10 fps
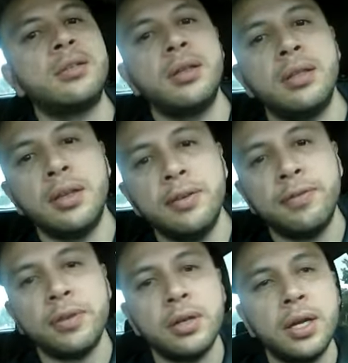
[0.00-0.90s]
They
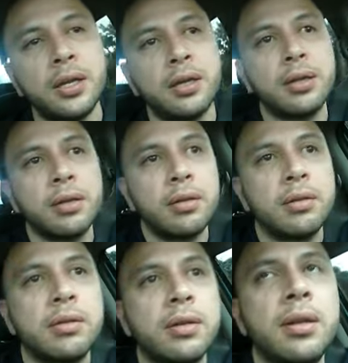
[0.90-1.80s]
feel like
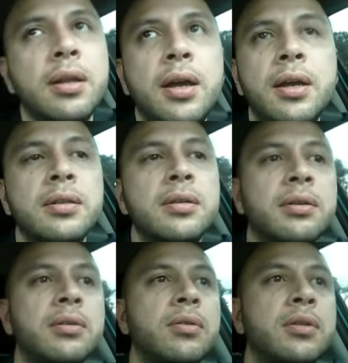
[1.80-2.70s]
a lie is
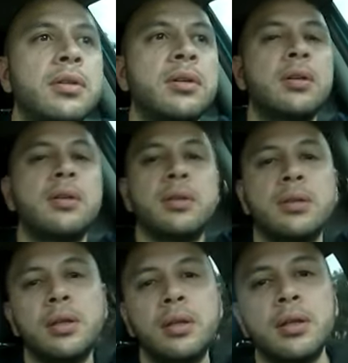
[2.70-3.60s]
gonna
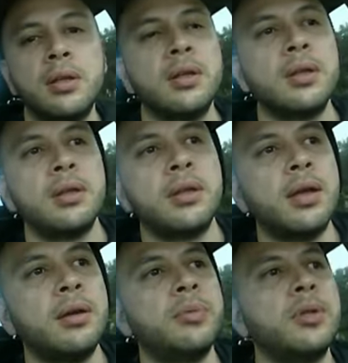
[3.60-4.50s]

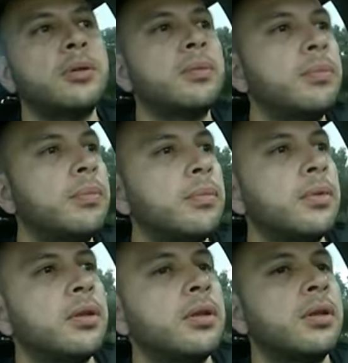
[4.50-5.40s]
help them
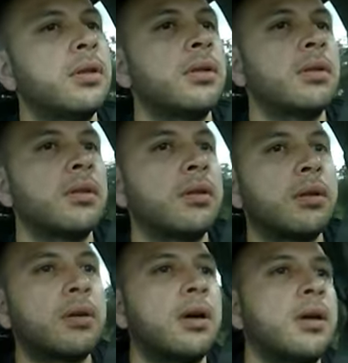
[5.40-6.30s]

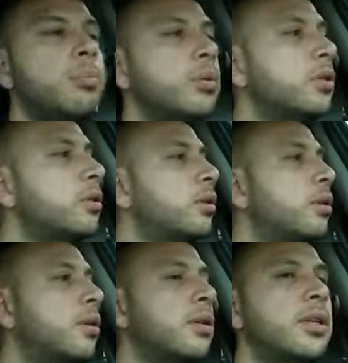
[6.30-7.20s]
accomplish
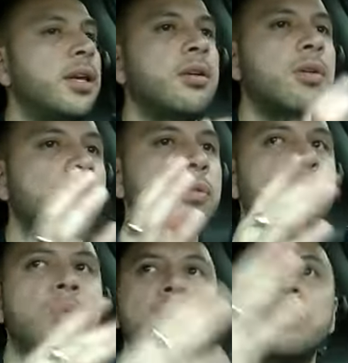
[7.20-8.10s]
and take over the
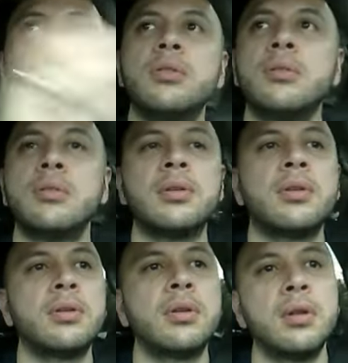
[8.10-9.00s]
world
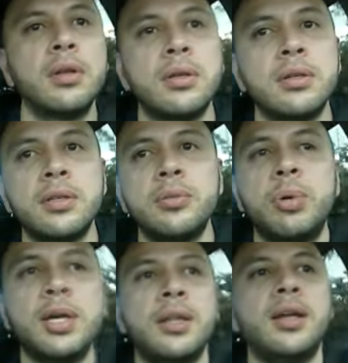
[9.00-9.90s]
just
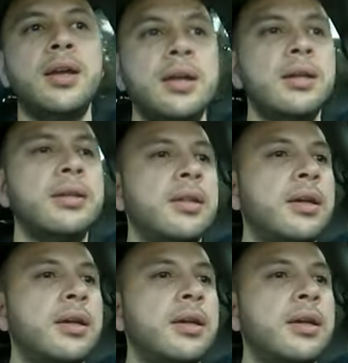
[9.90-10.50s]
by lying and